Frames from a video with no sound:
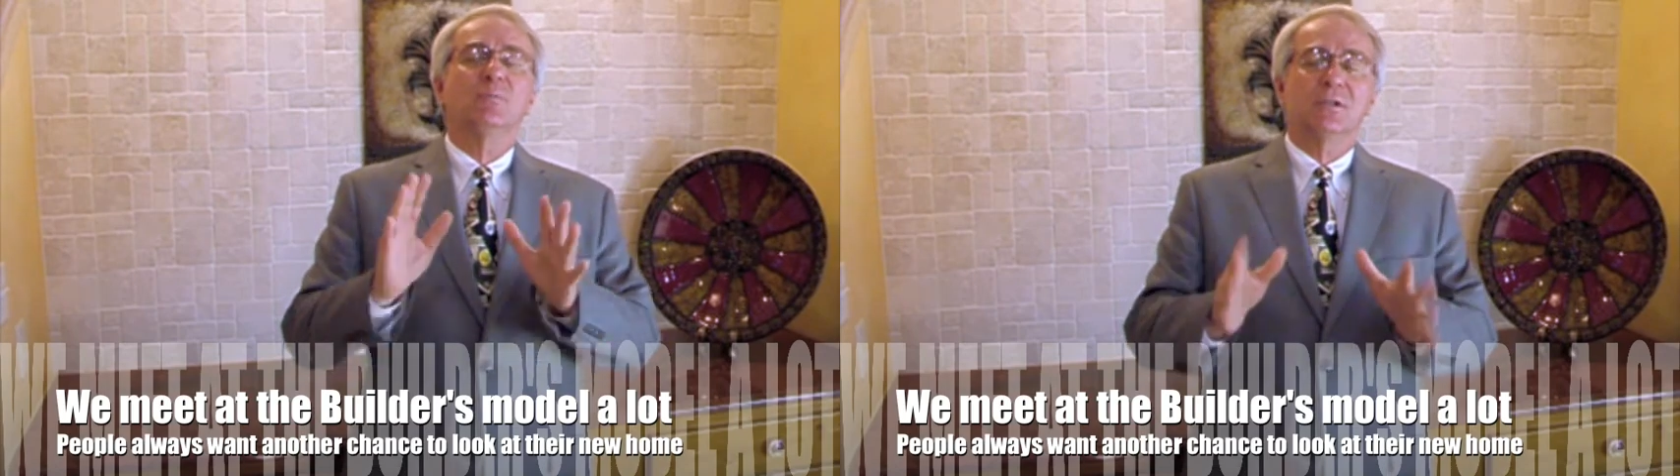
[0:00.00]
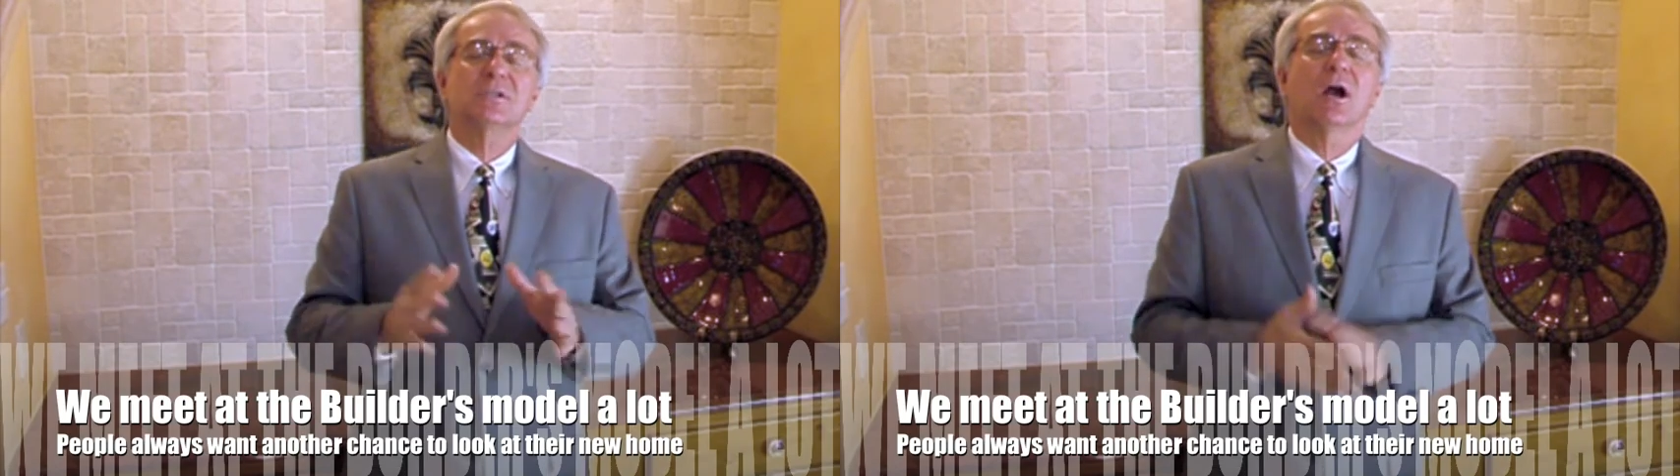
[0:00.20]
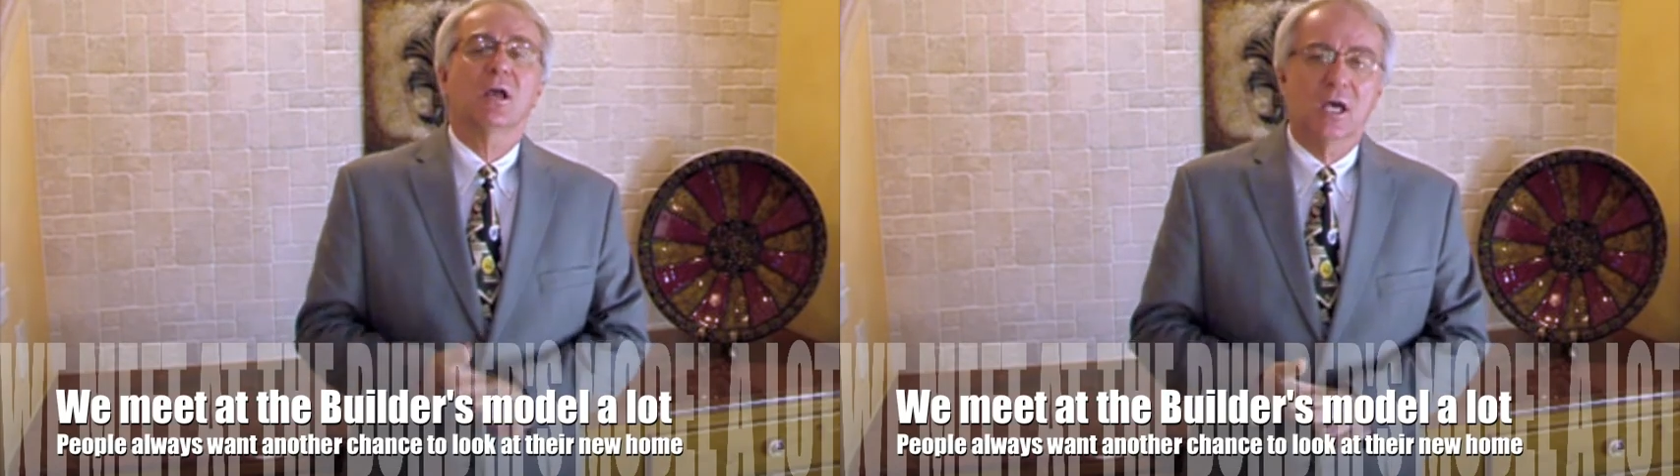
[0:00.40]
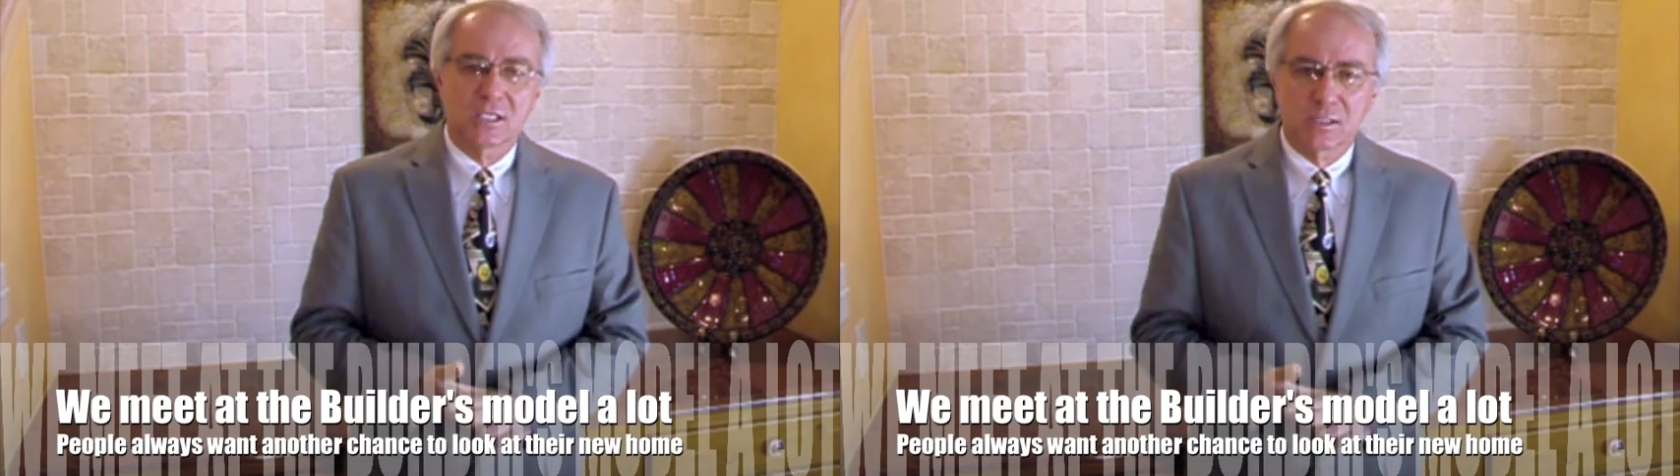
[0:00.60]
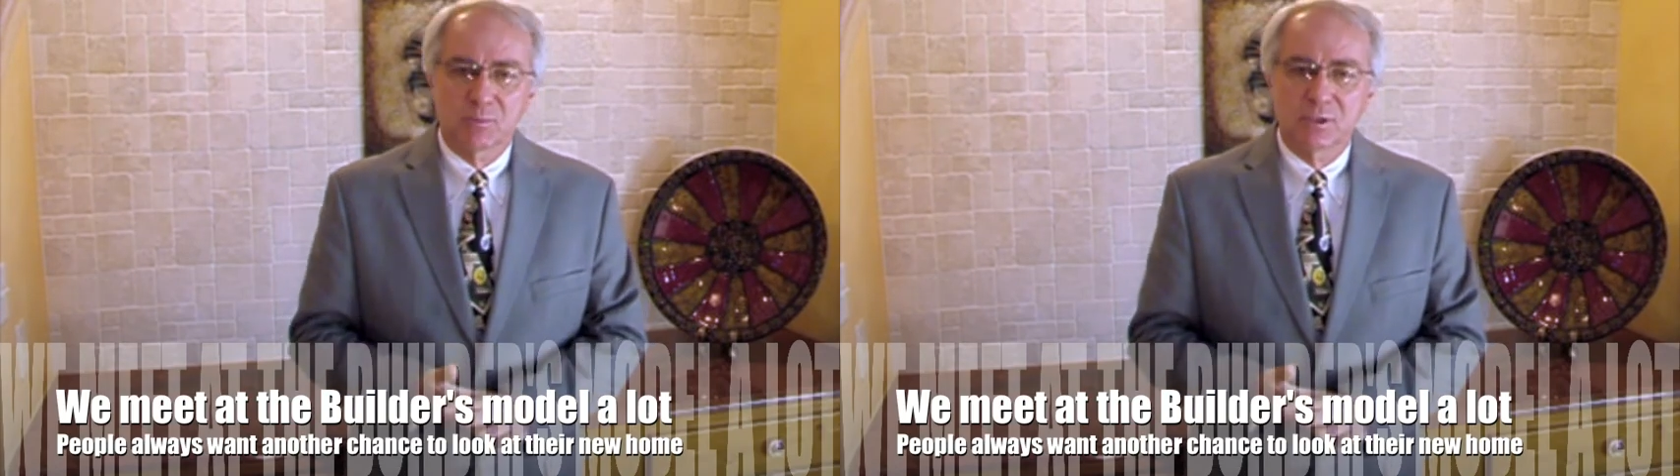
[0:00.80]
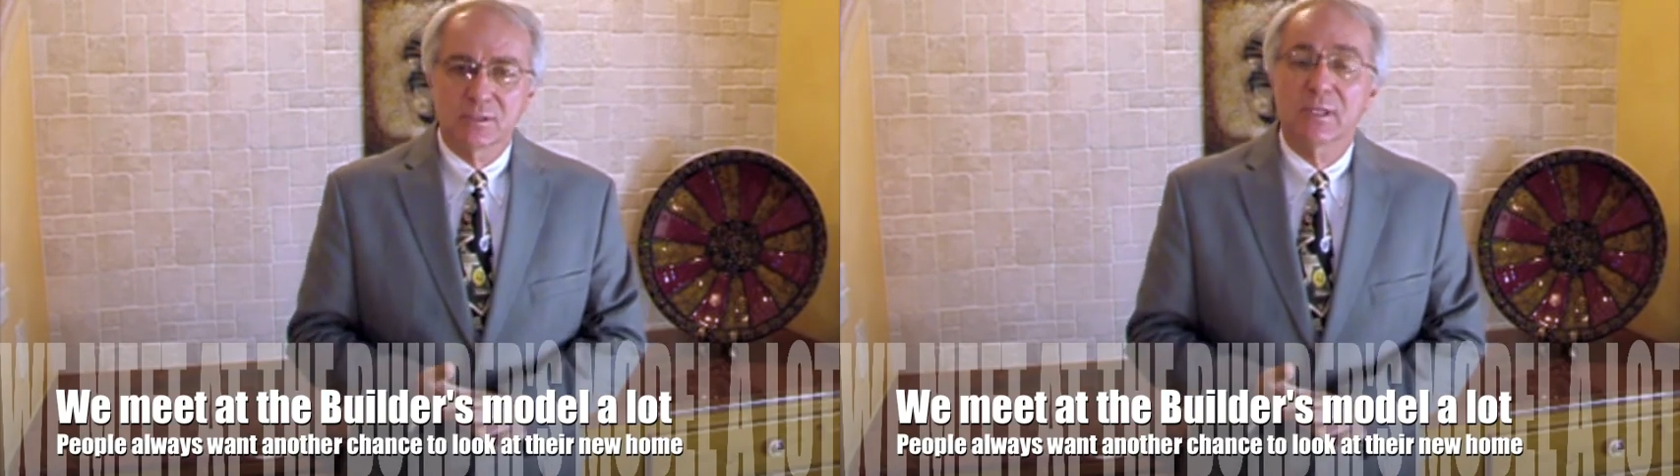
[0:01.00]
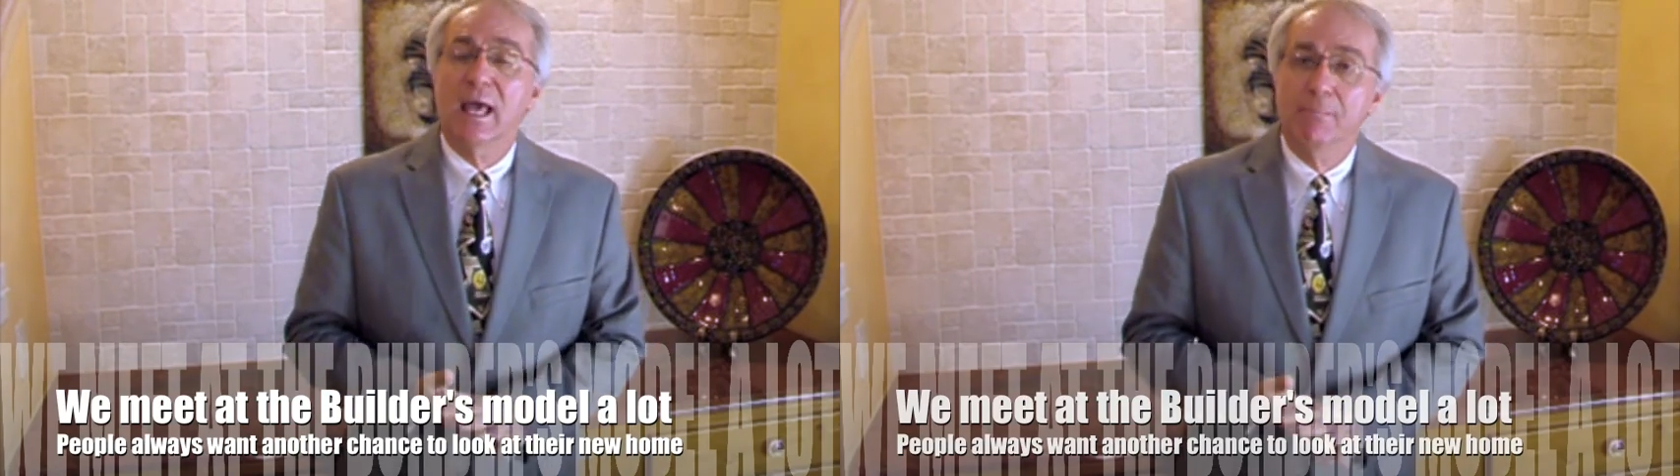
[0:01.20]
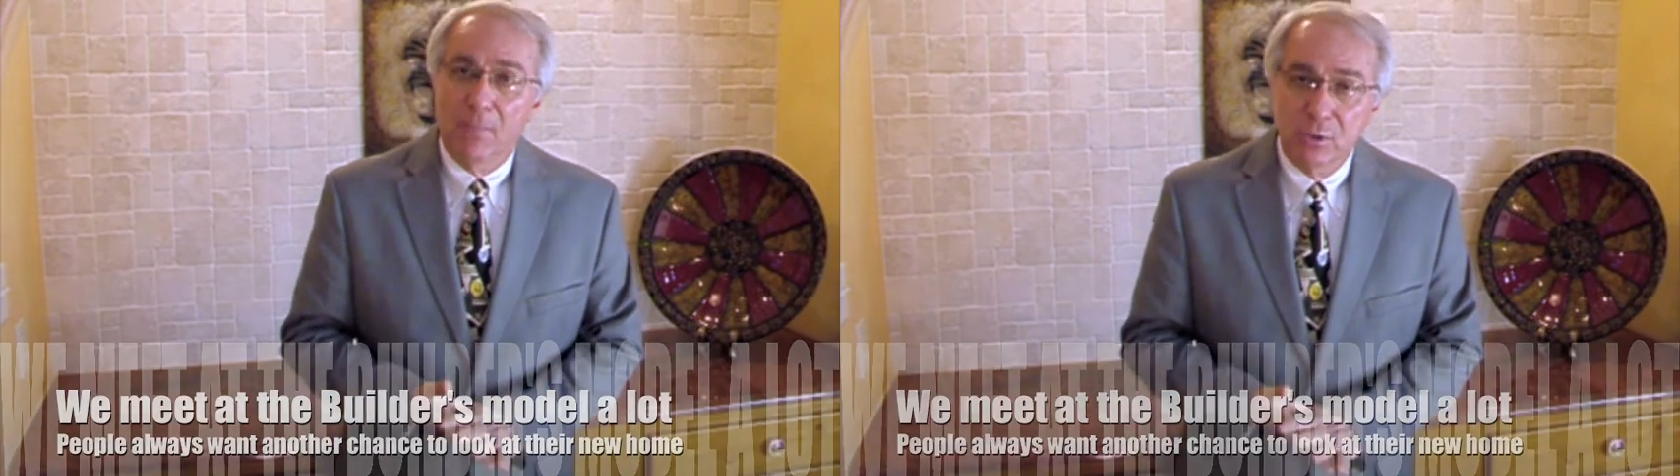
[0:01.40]
puts our customers
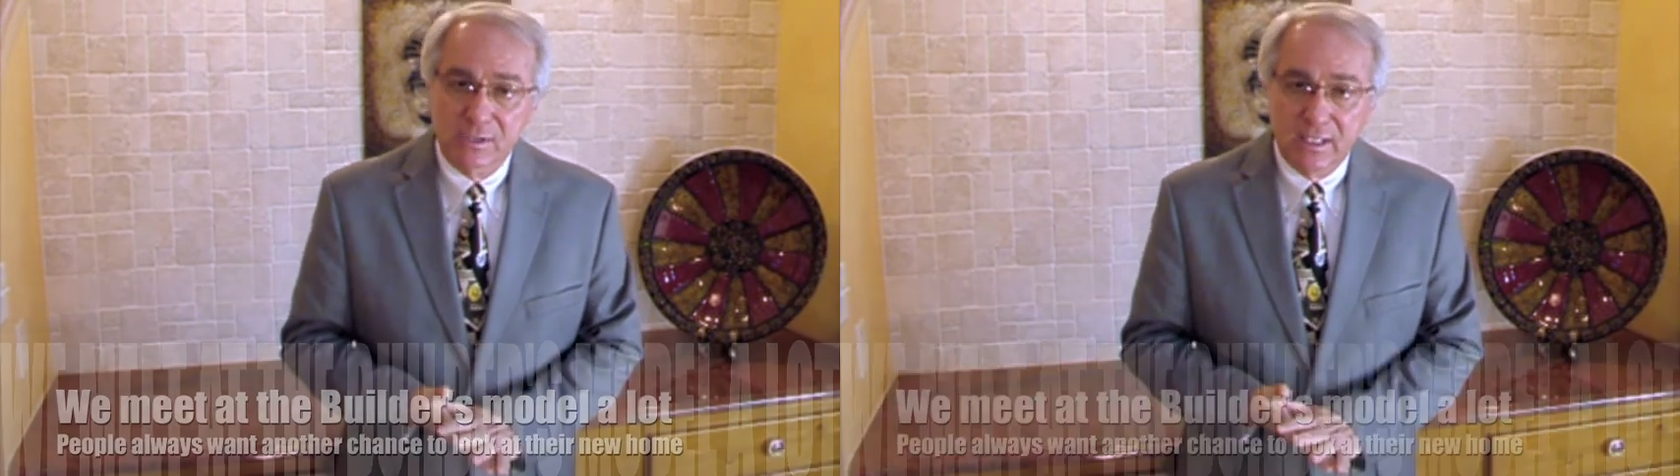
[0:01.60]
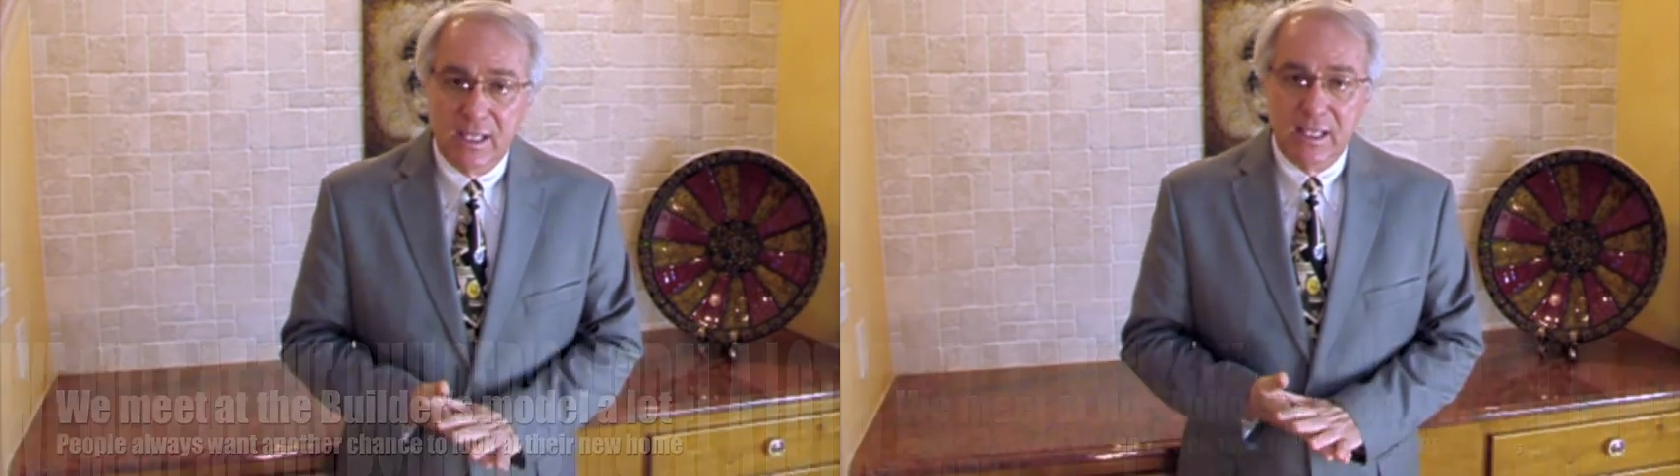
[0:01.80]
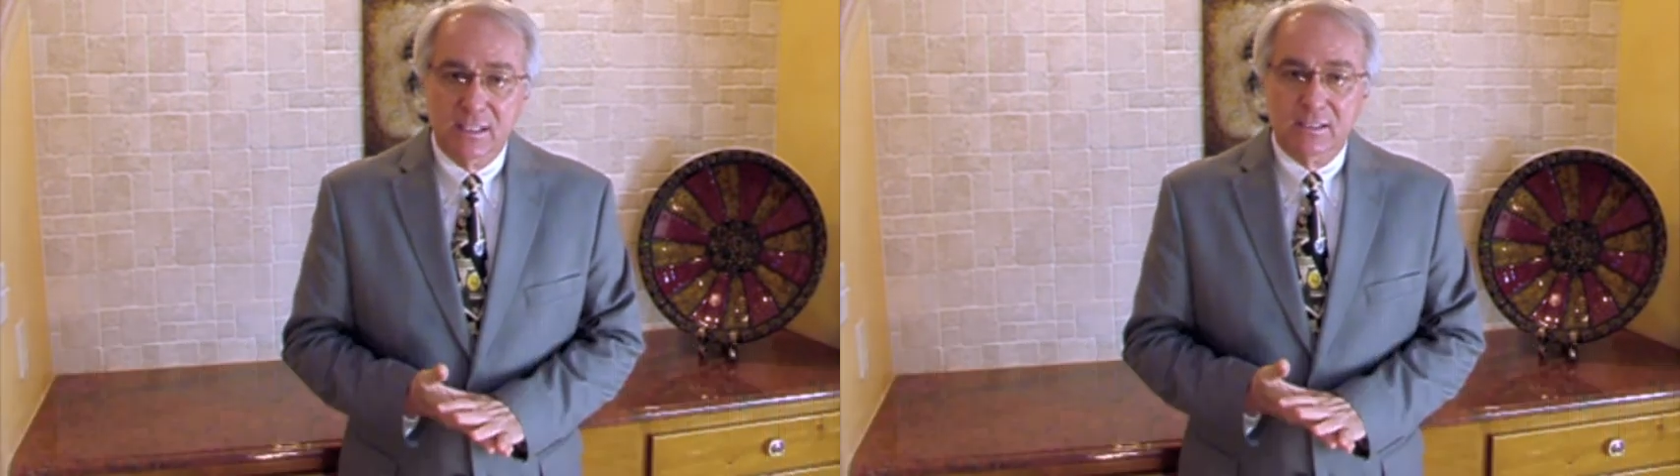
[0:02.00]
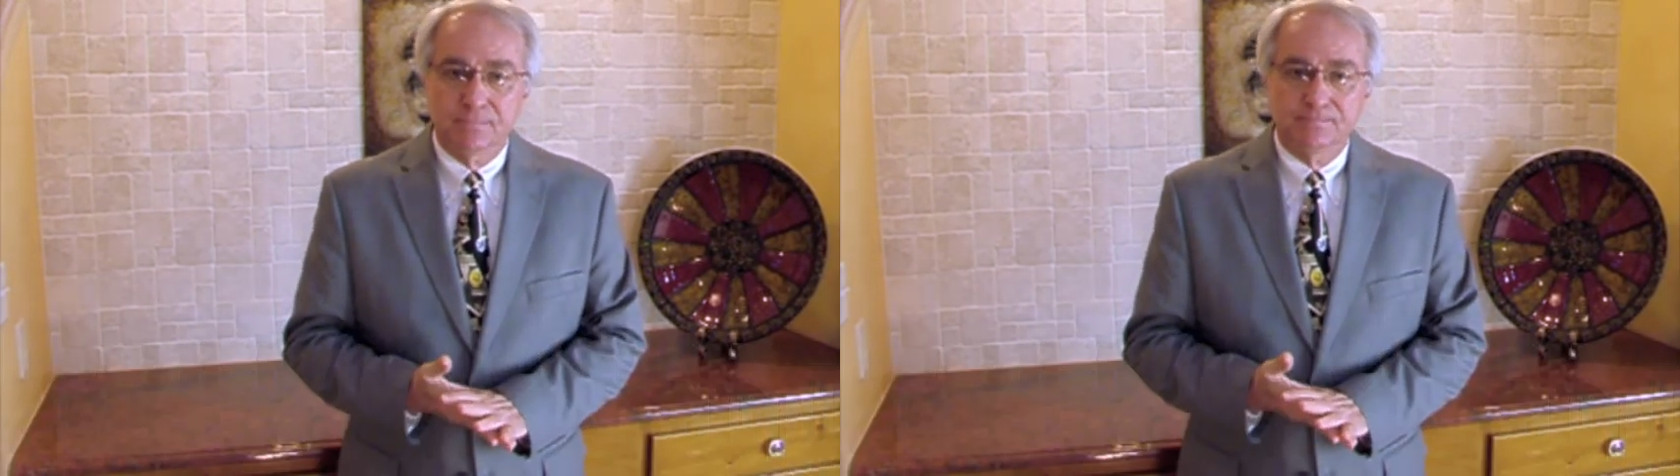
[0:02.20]
most at ease.